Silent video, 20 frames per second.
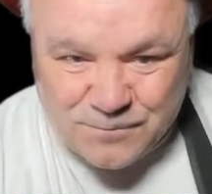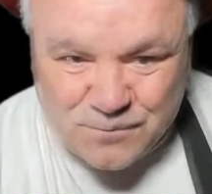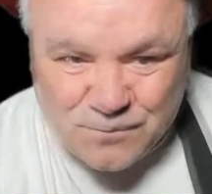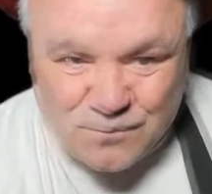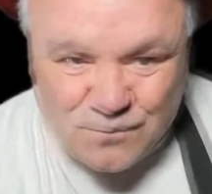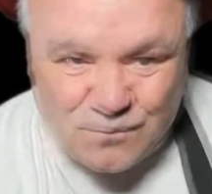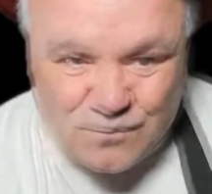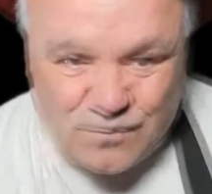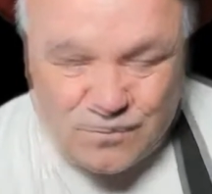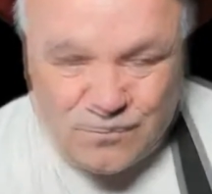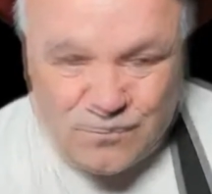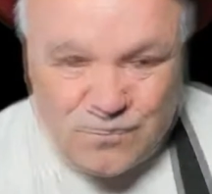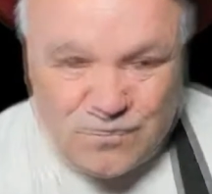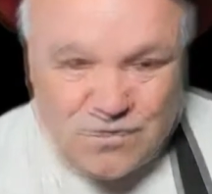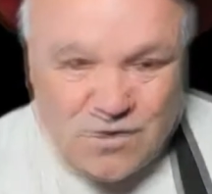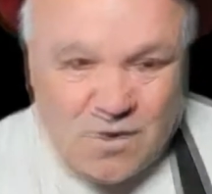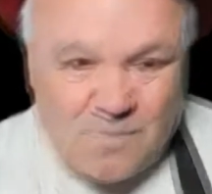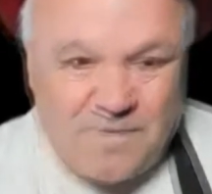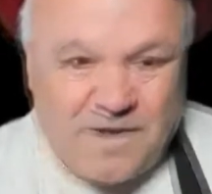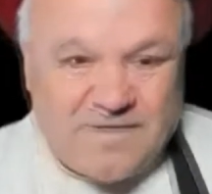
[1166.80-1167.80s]
We'll
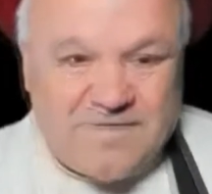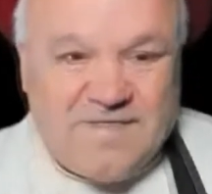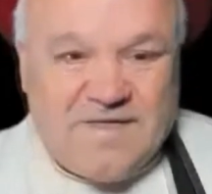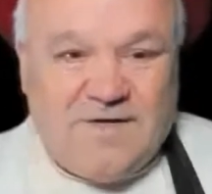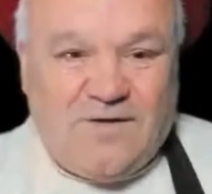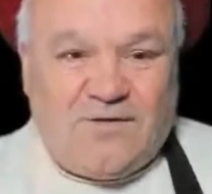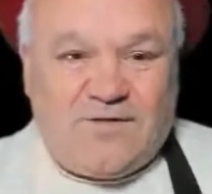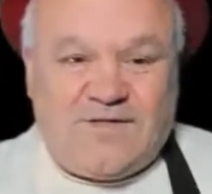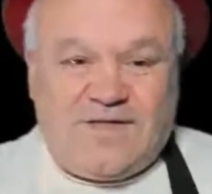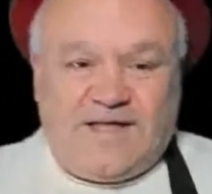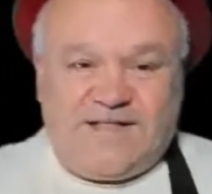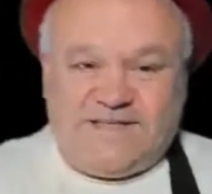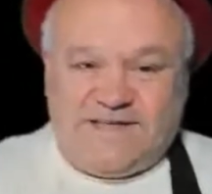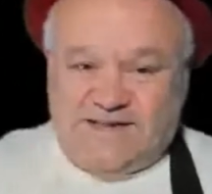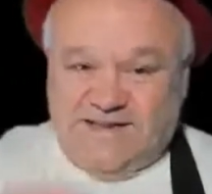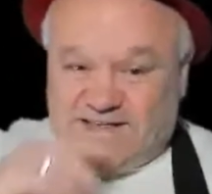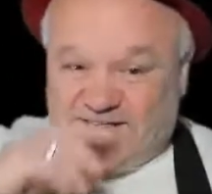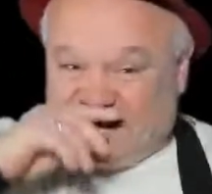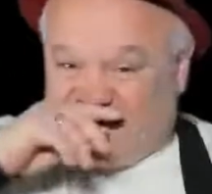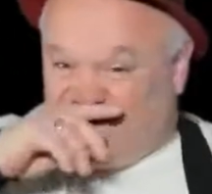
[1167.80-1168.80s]
go back to the old
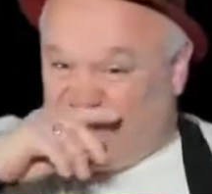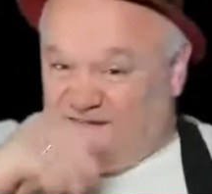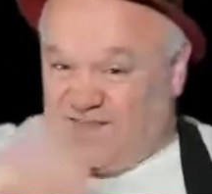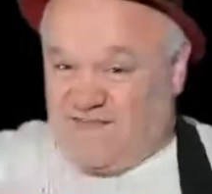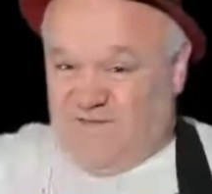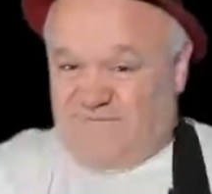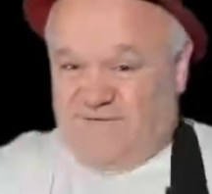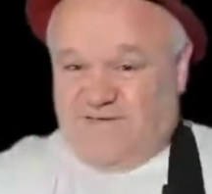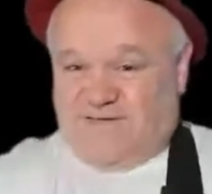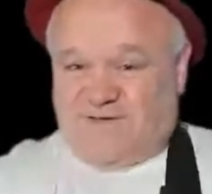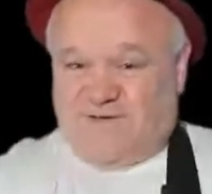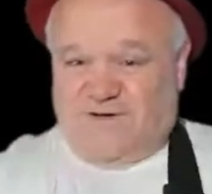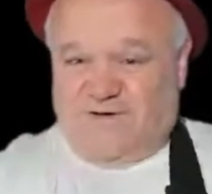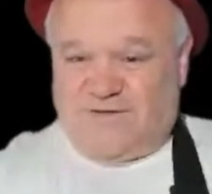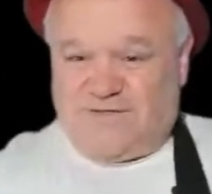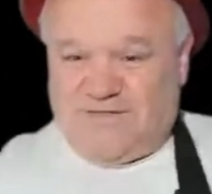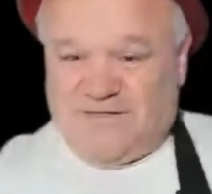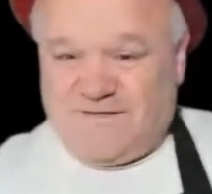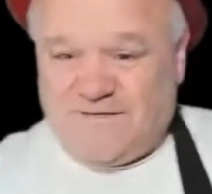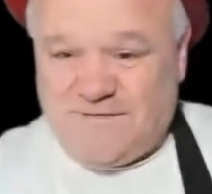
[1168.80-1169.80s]
setting next week if it's
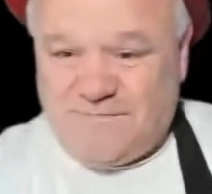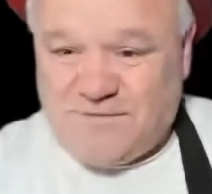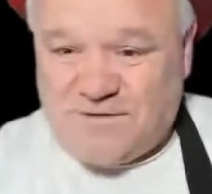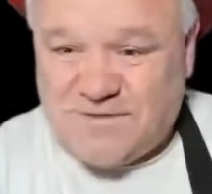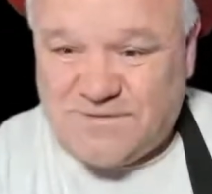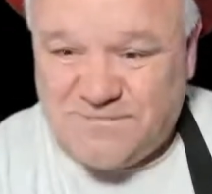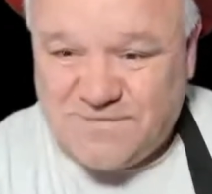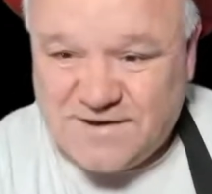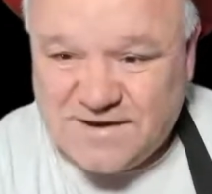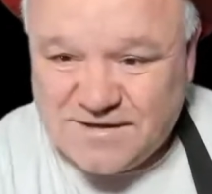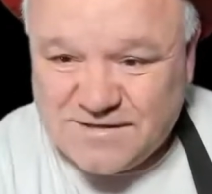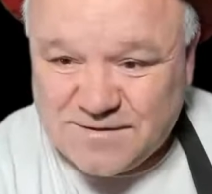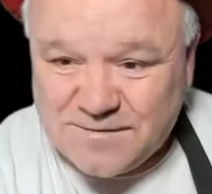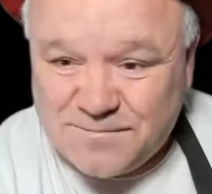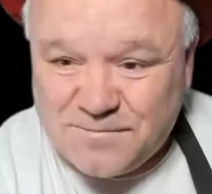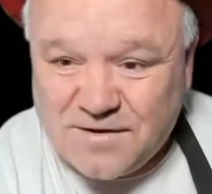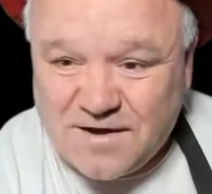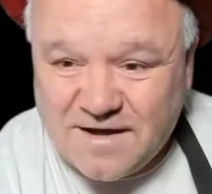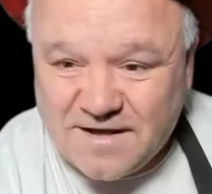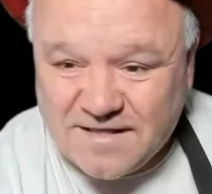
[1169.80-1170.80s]
causing too much of an
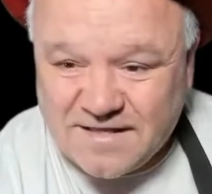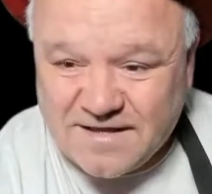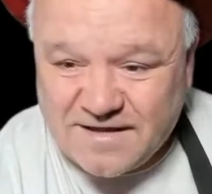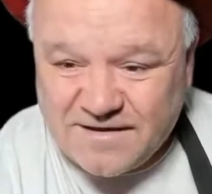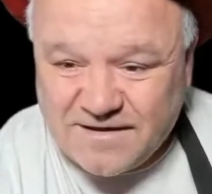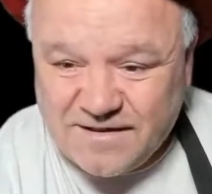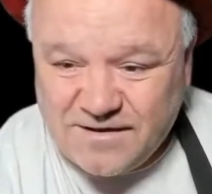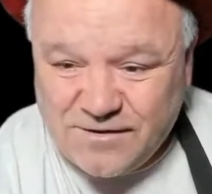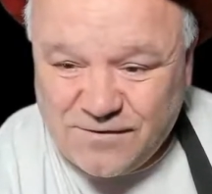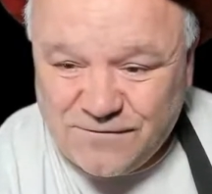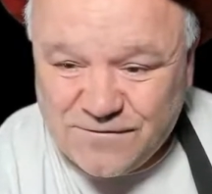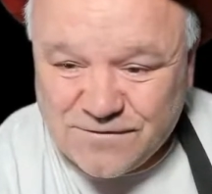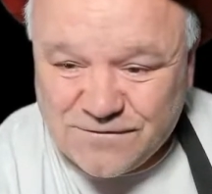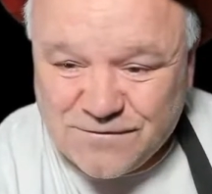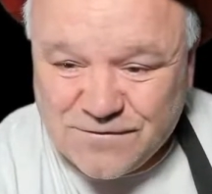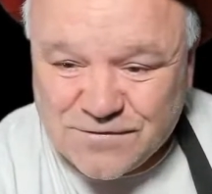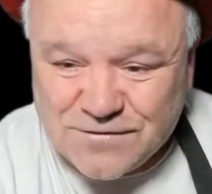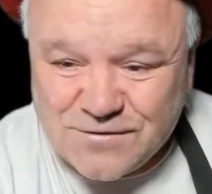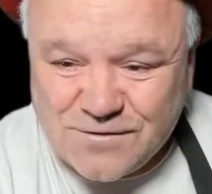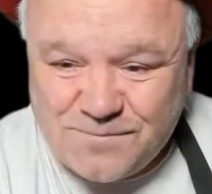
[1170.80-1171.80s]
issue. But I know
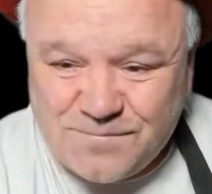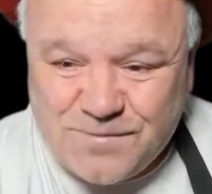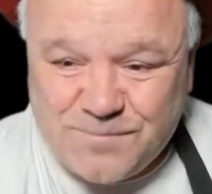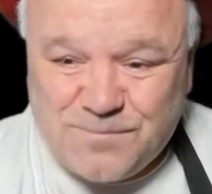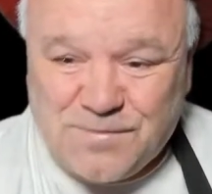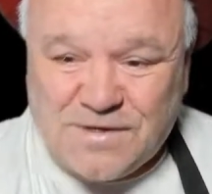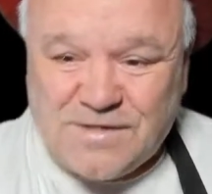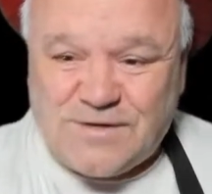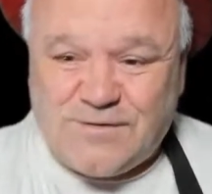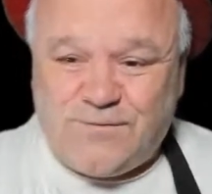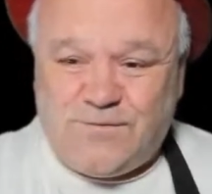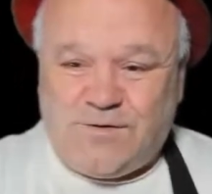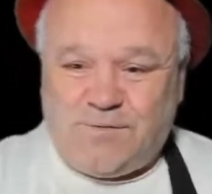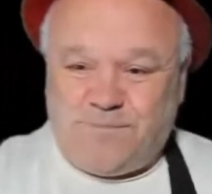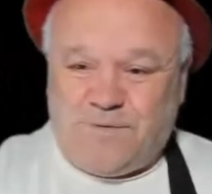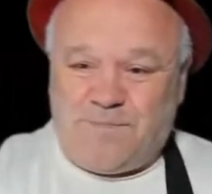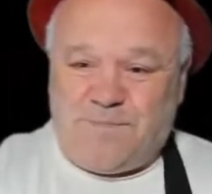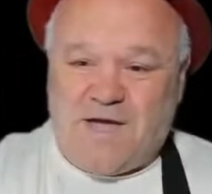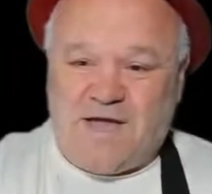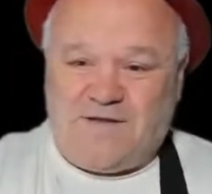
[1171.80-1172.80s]
that for some the picture will
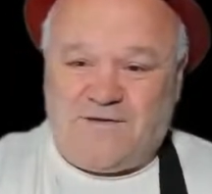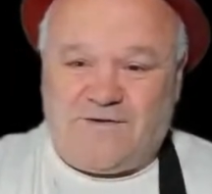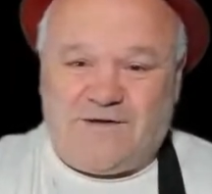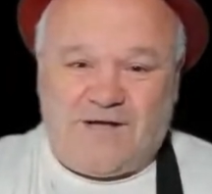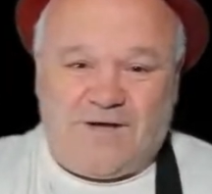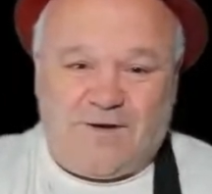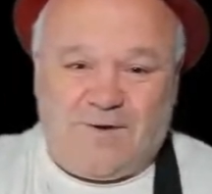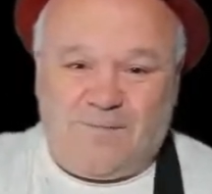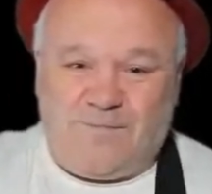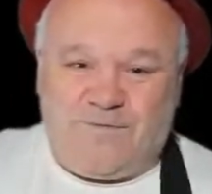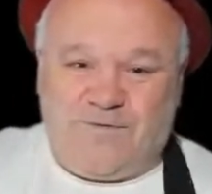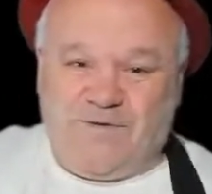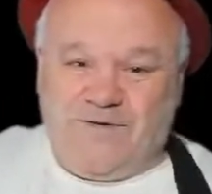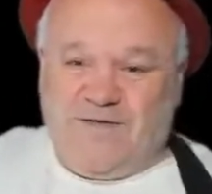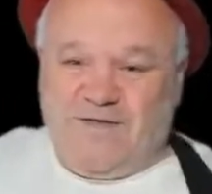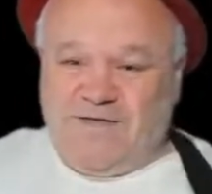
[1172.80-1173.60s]
be better, I hope.